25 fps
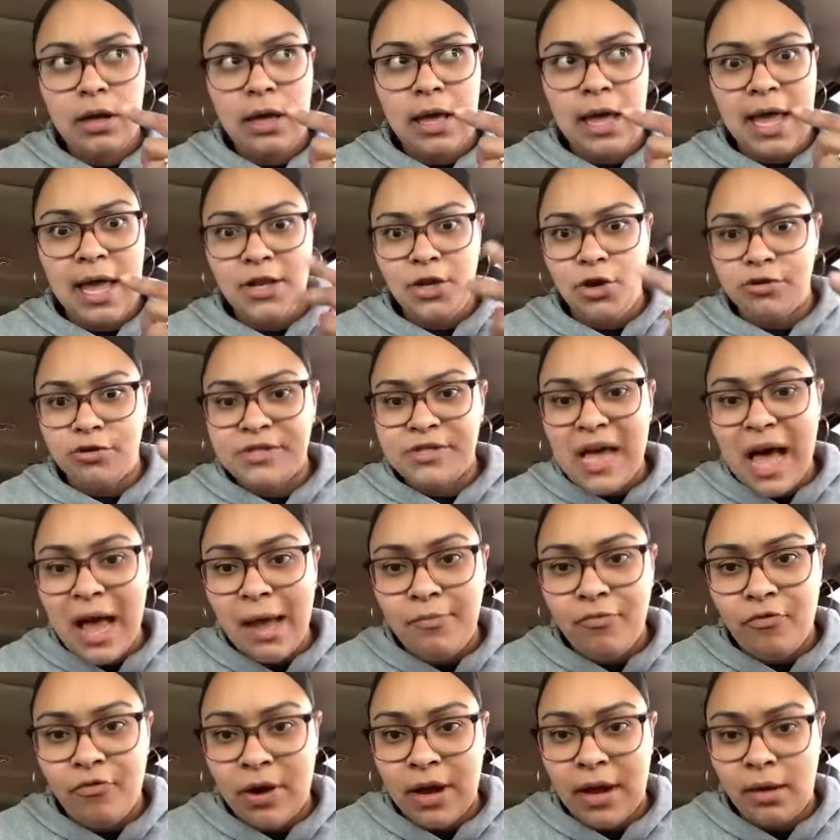and your
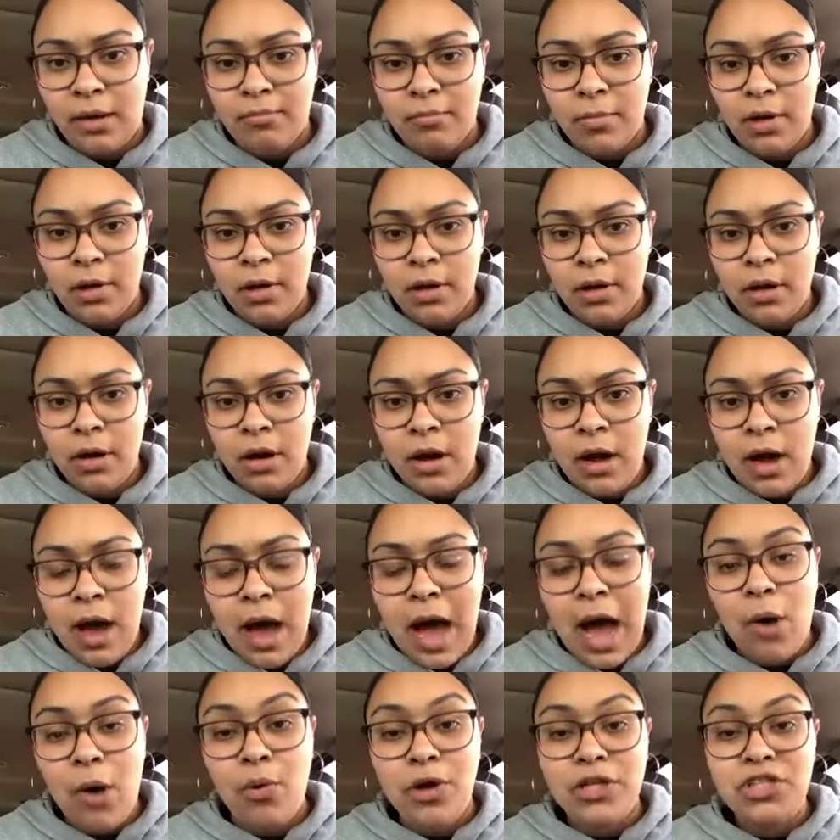time frame.
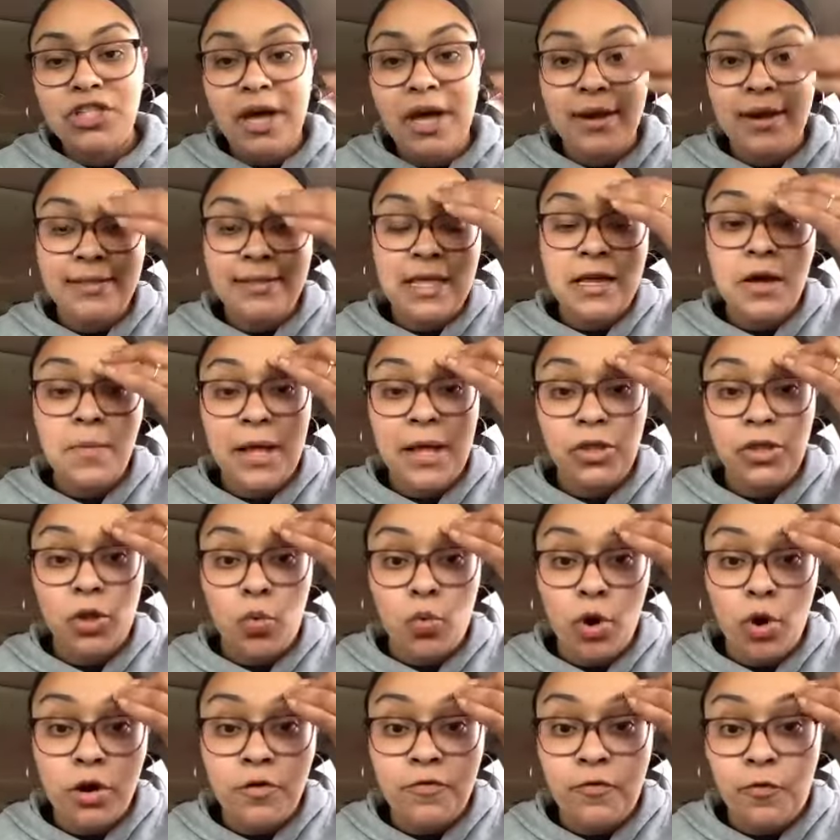I want y'all to think about the
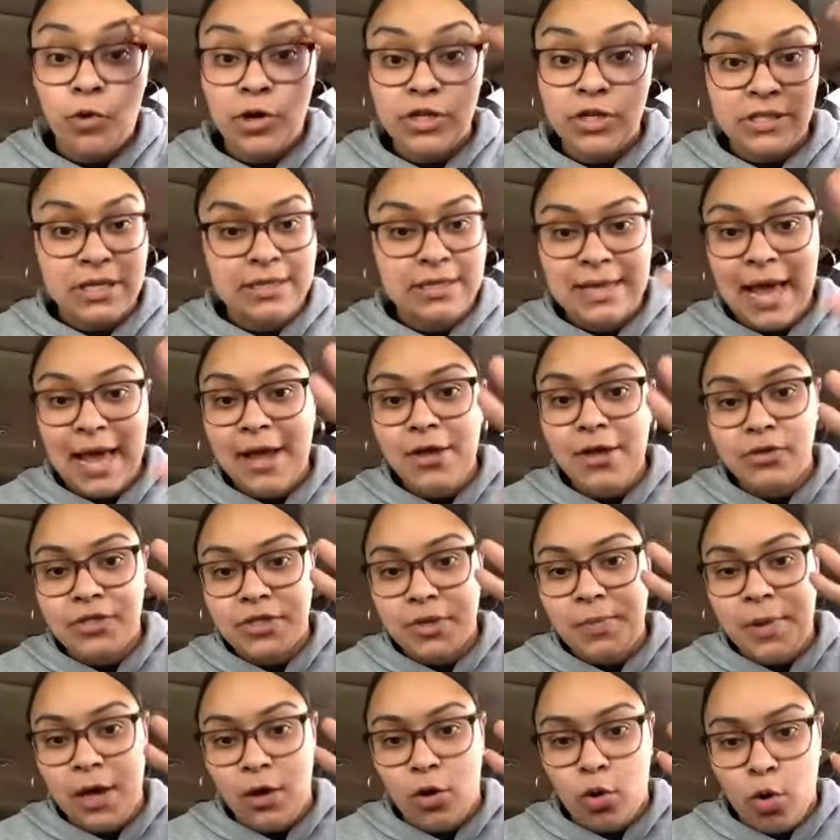workforce because I used to
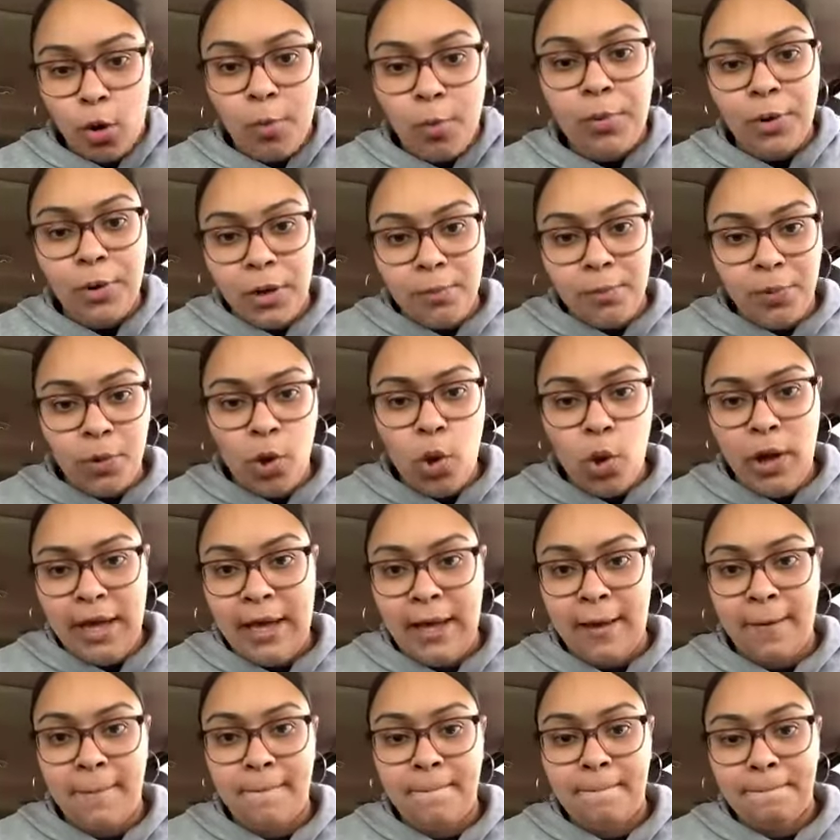be a corporate
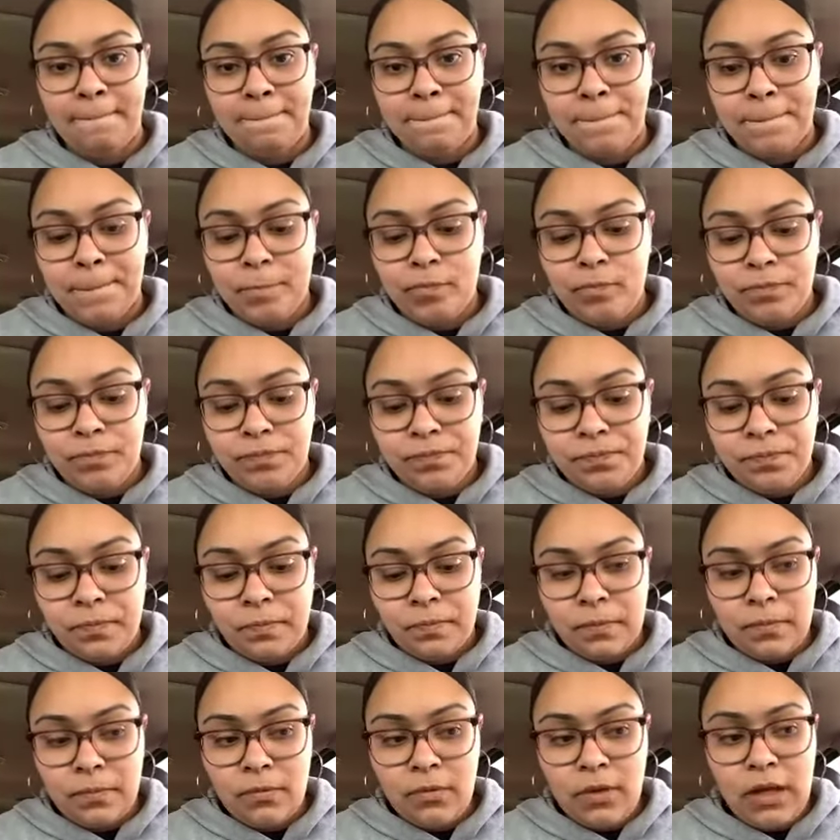employee.
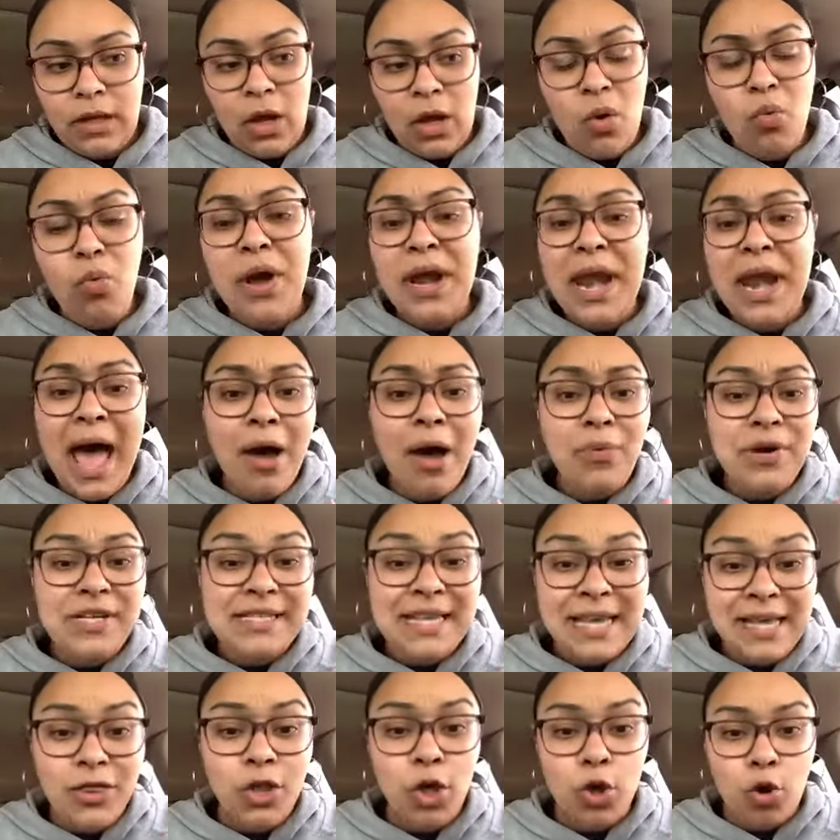When I was
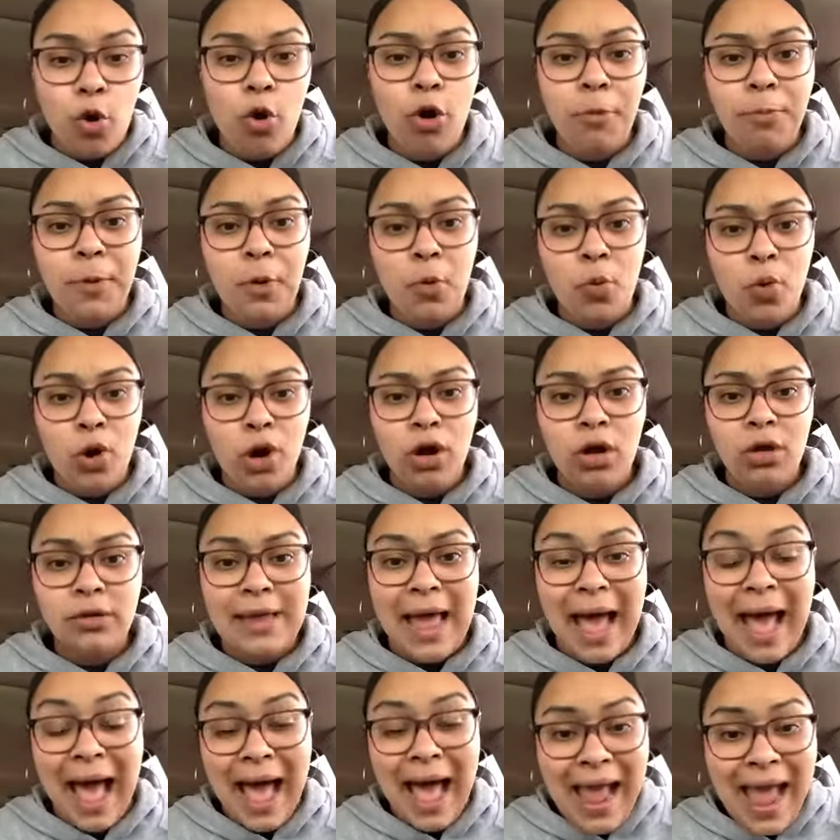in the corporate world,
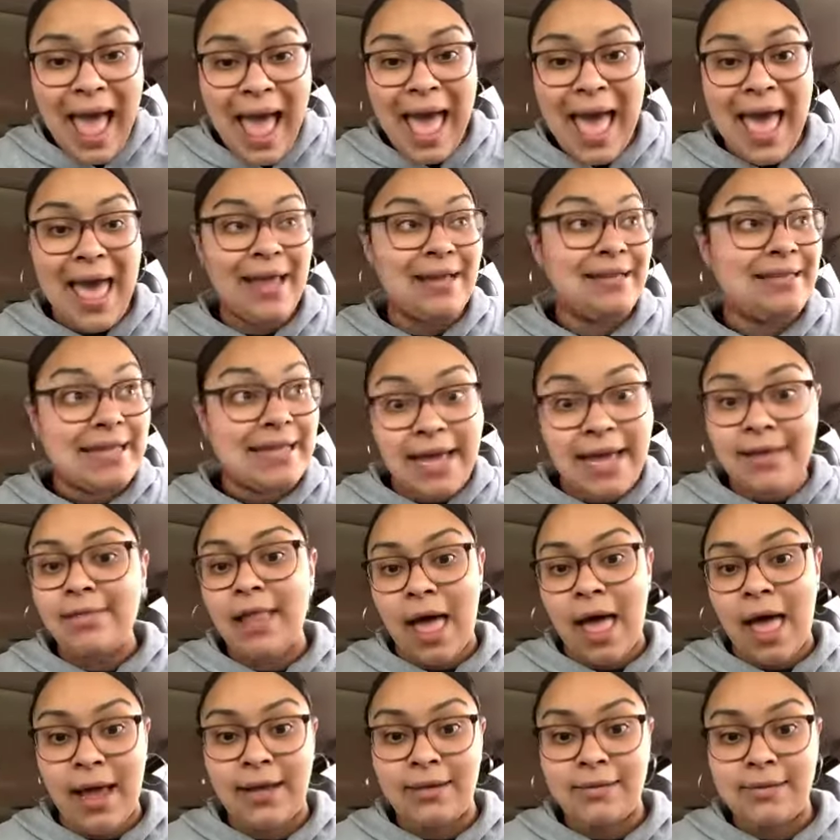I had
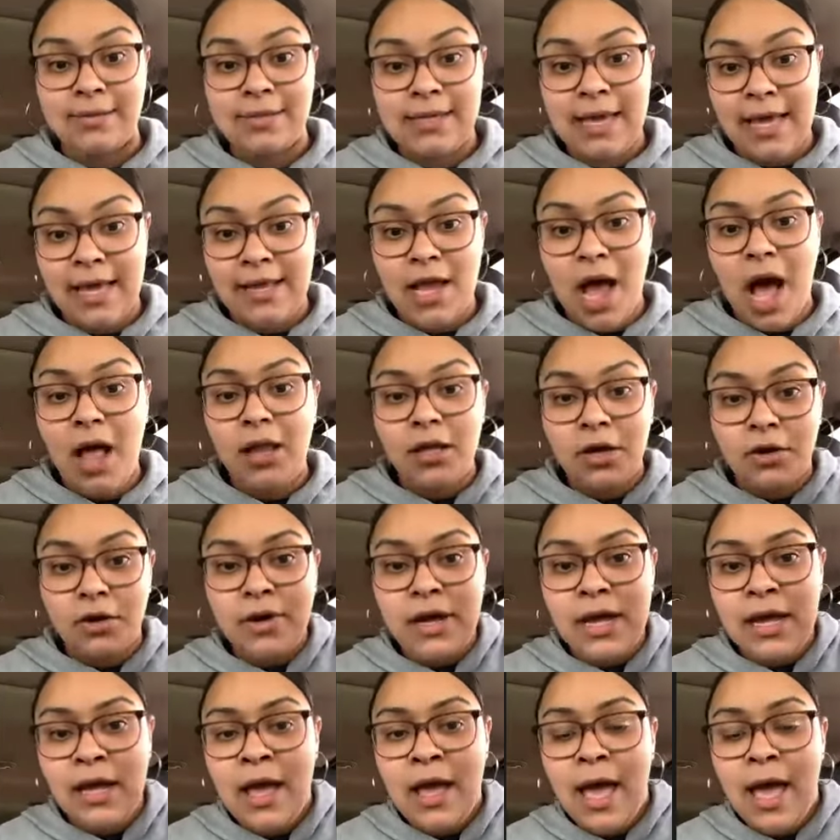deadlines. Can y'all
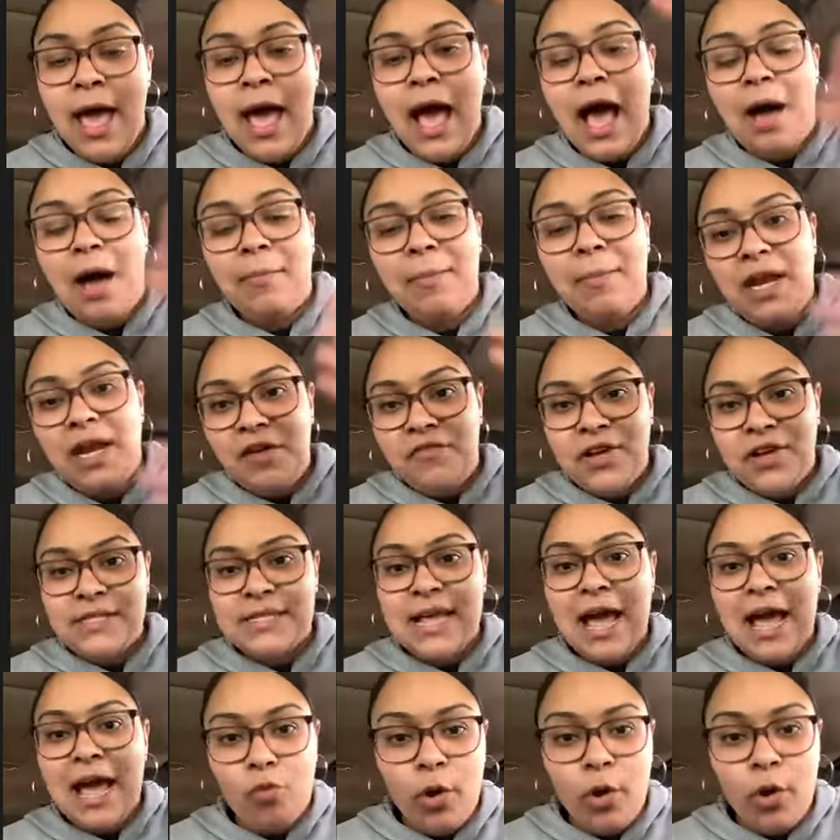agree? How many of us
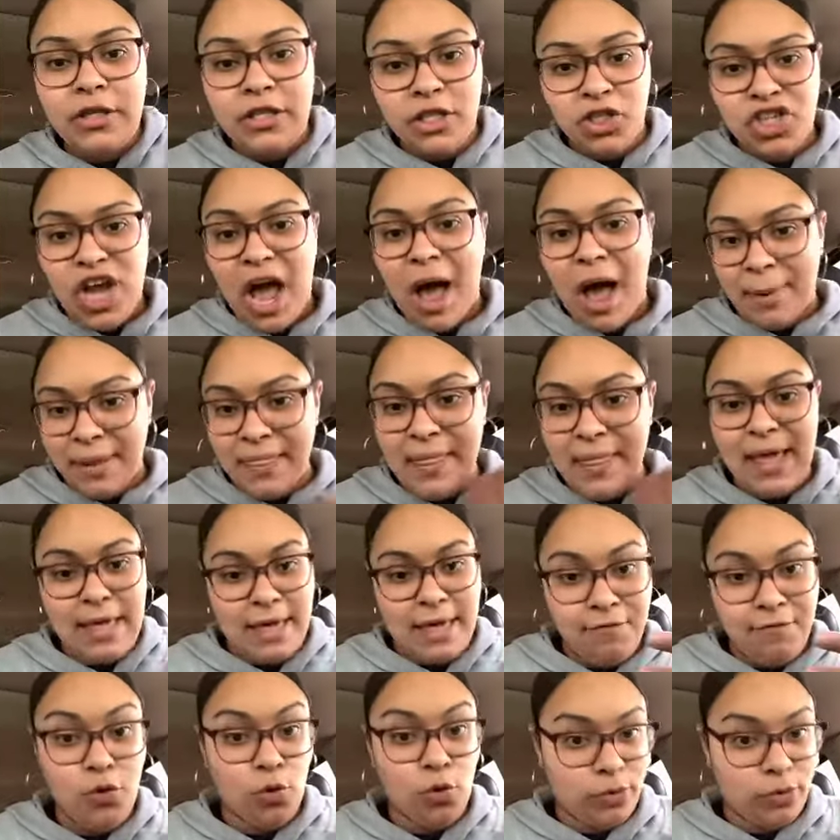have worked a job and they give you